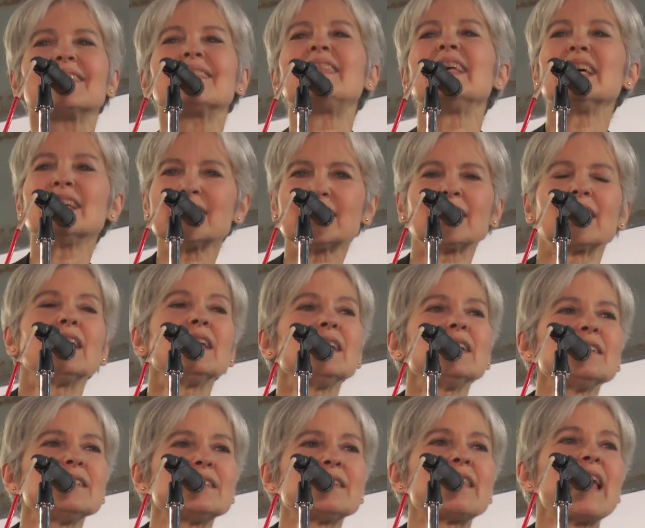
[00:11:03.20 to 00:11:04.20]
This
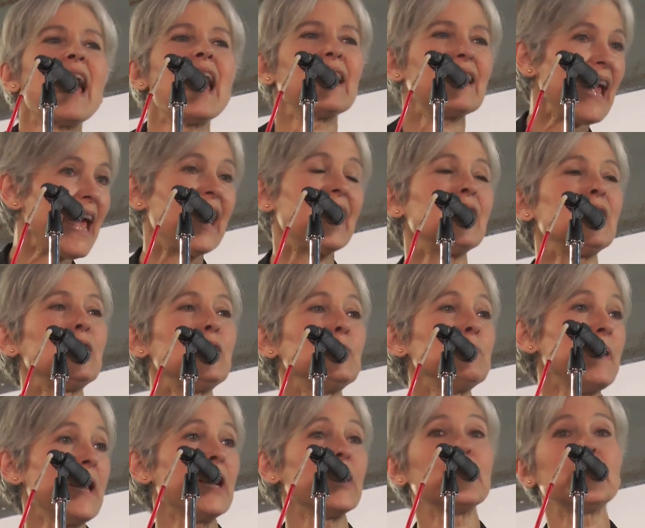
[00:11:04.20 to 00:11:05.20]
is that
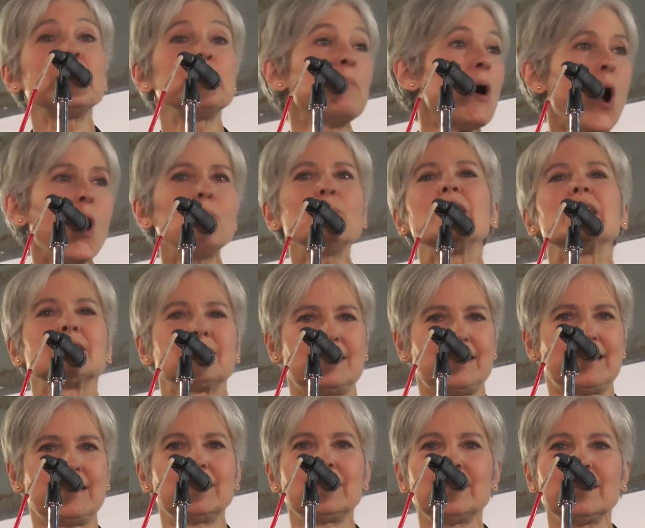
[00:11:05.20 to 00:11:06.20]
Hail Mary
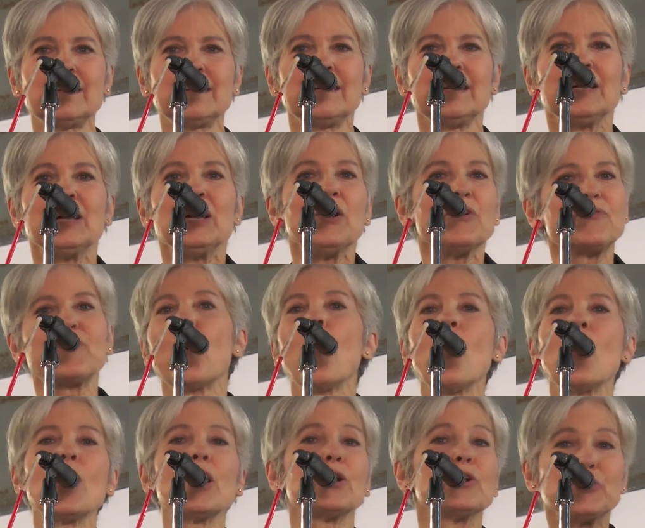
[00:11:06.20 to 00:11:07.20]
moment
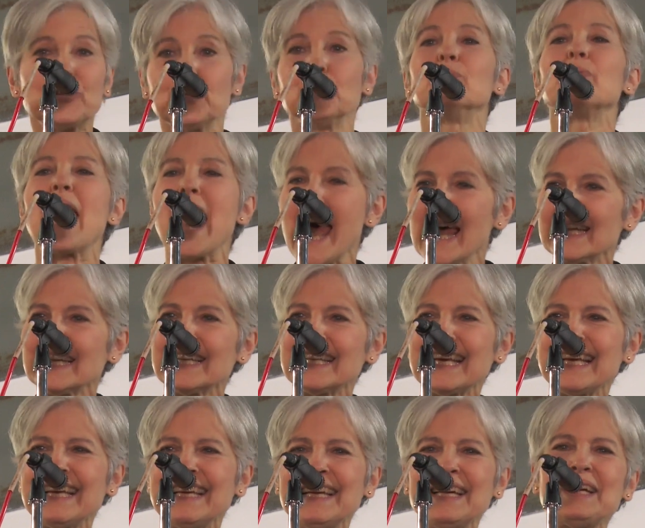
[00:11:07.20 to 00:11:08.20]
for
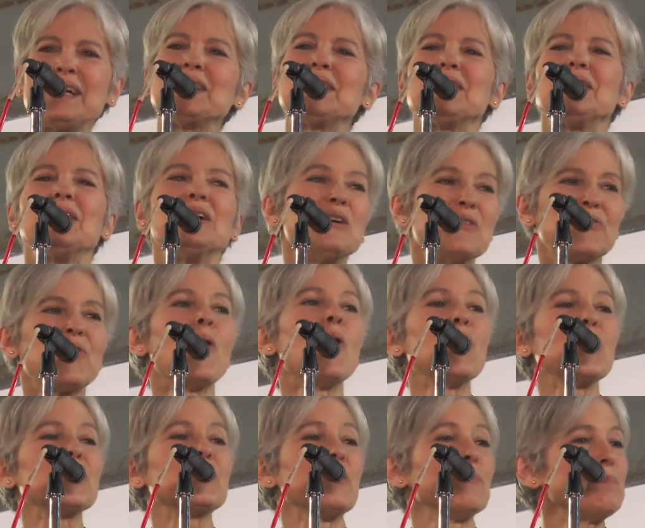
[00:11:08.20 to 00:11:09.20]
humanity,
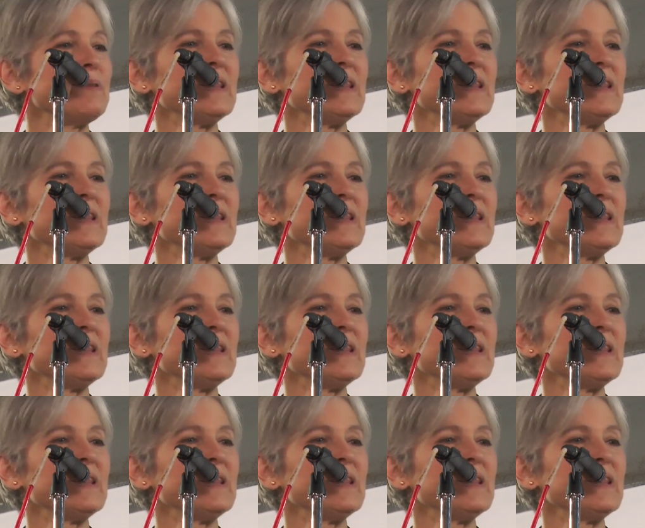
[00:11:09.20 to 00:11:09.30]
for the